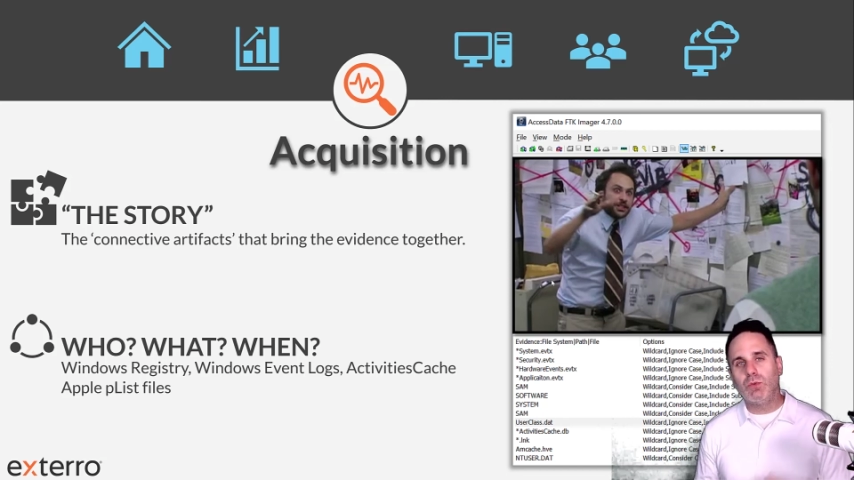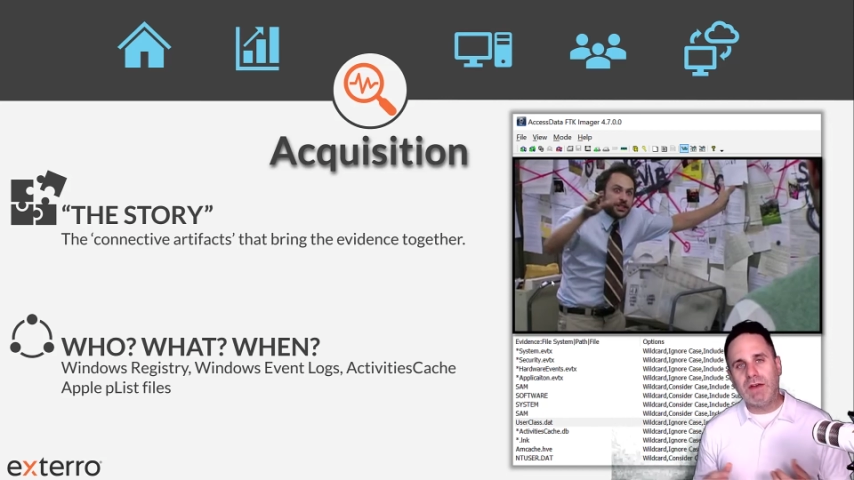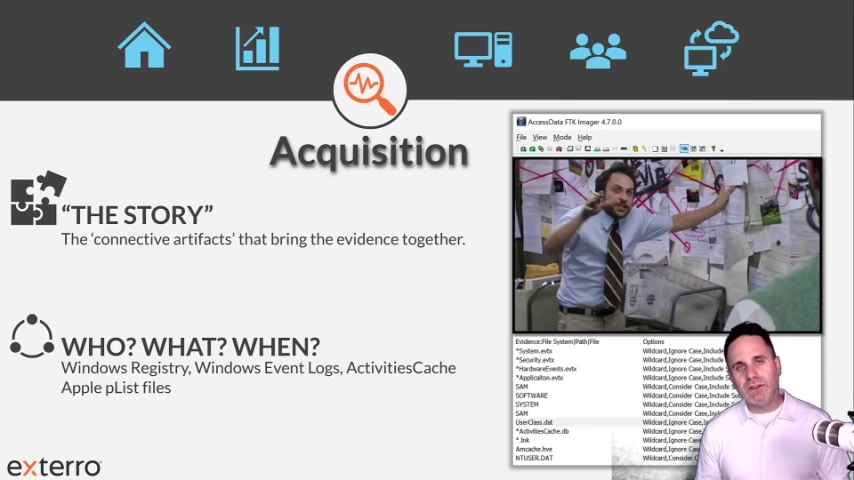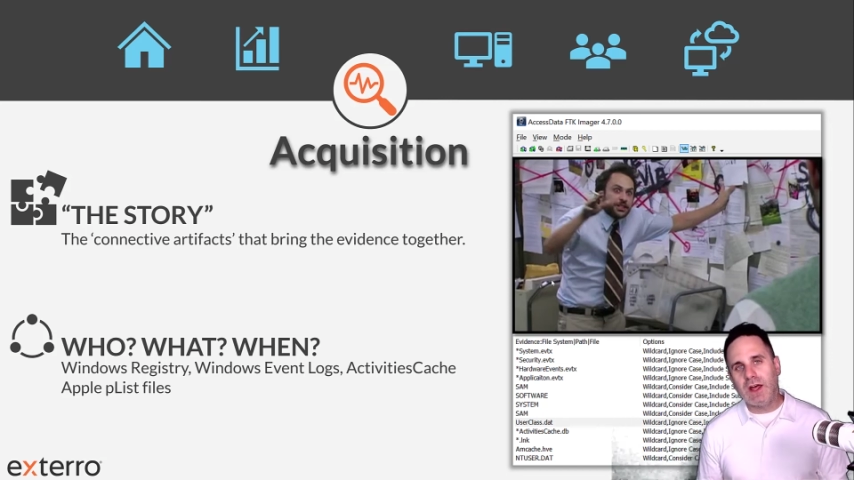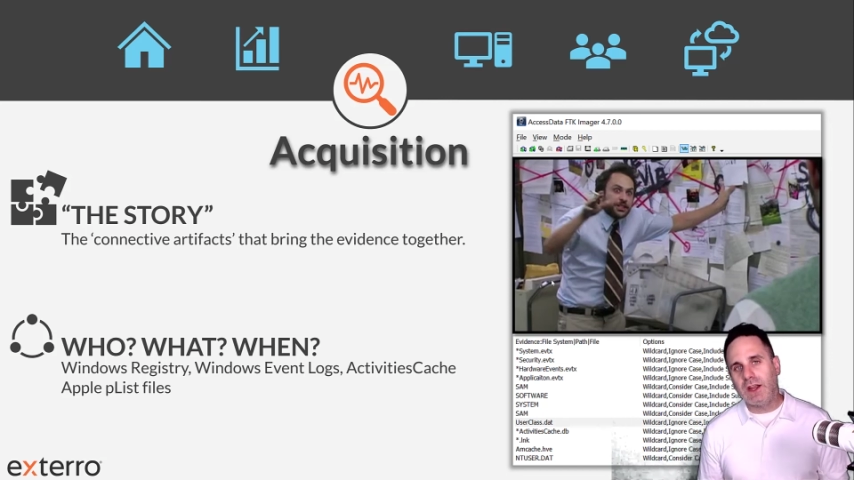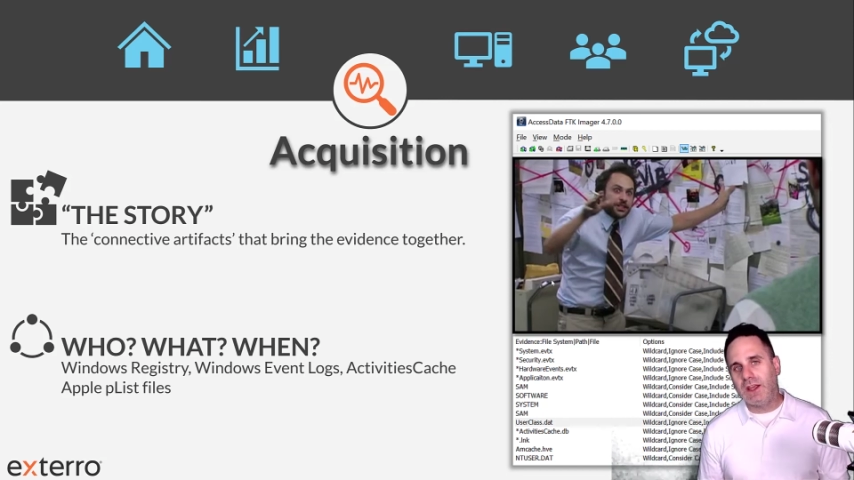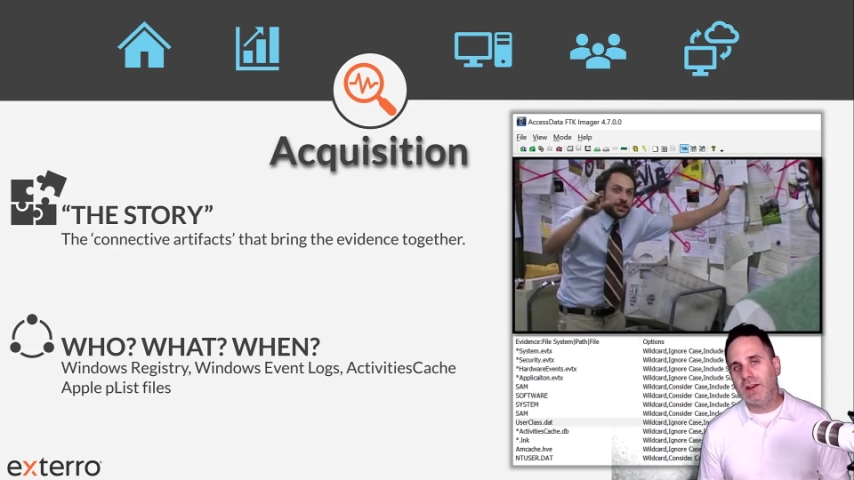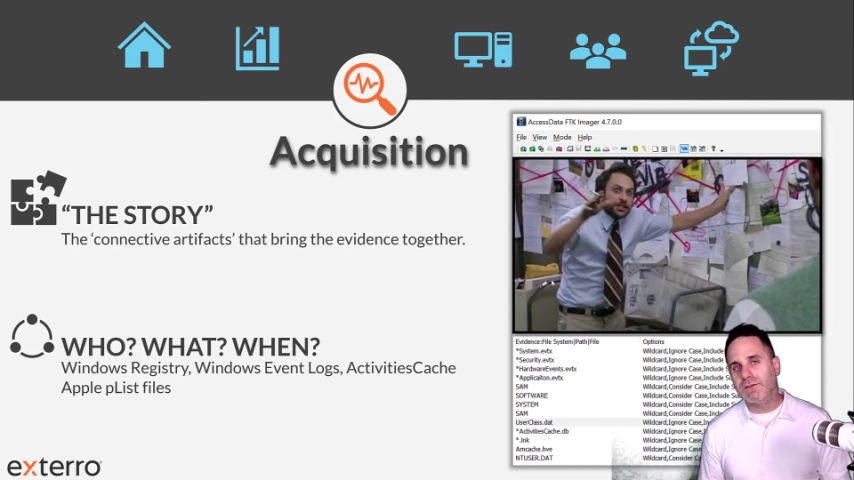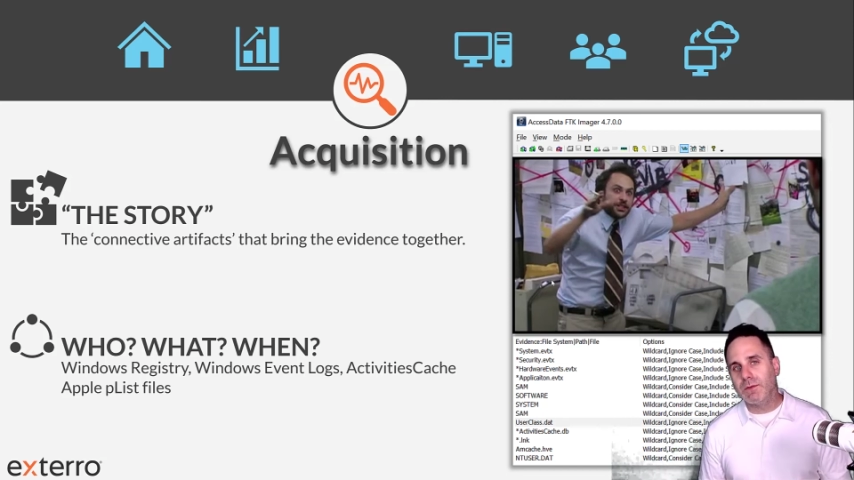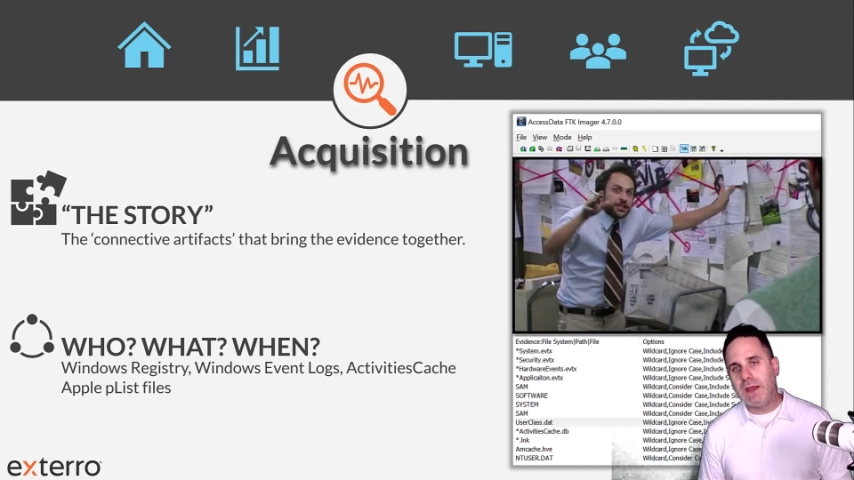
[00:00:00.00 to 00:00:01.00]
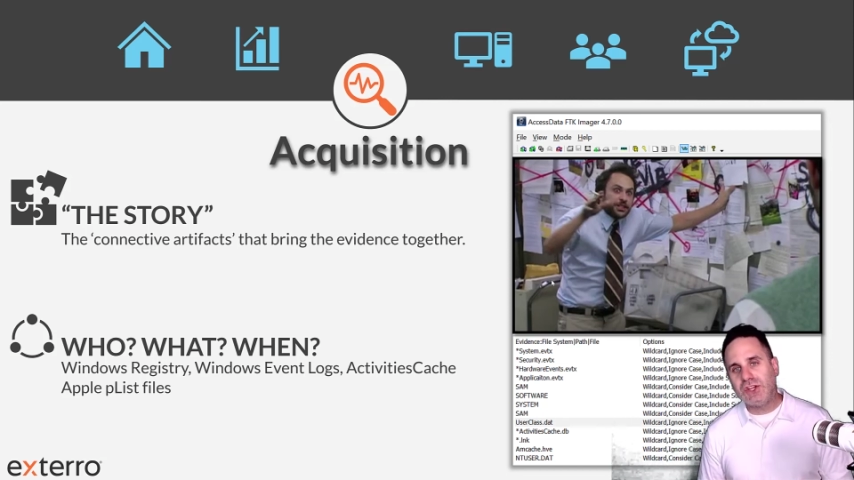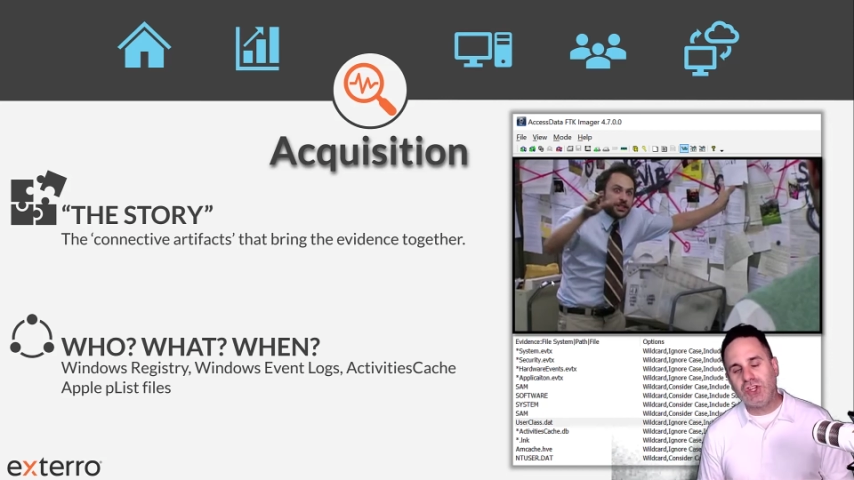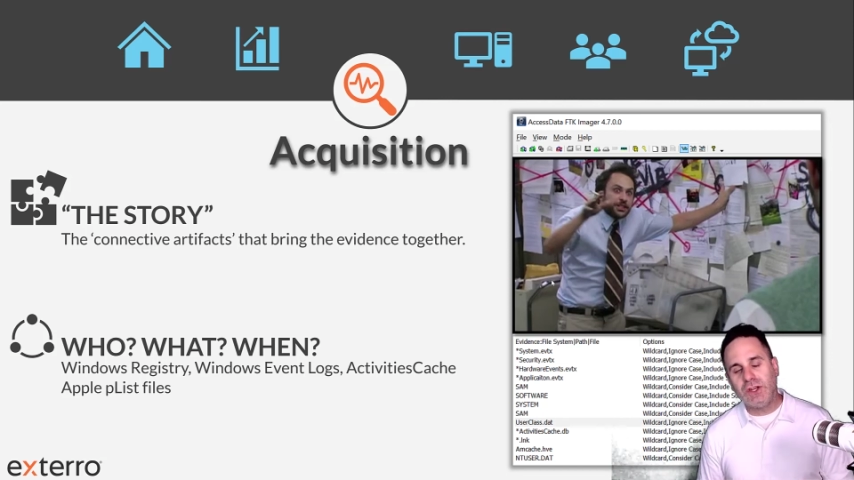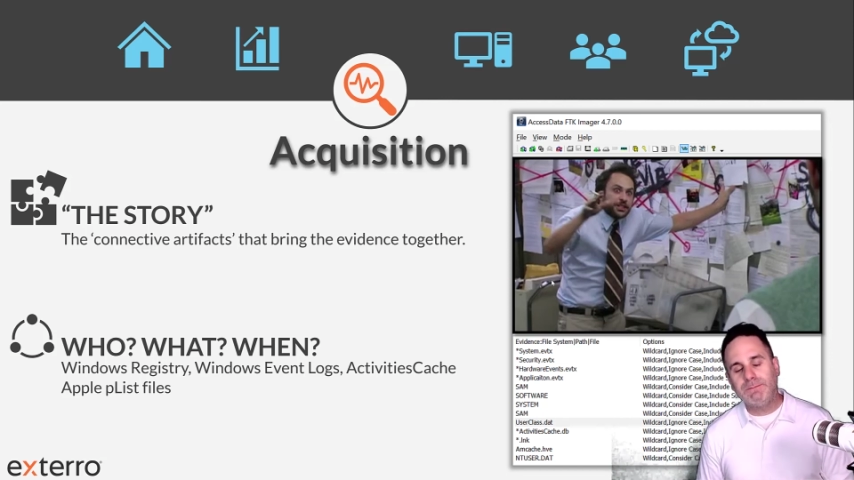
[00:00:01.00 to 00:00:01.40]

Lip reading: We'll have a lot of good information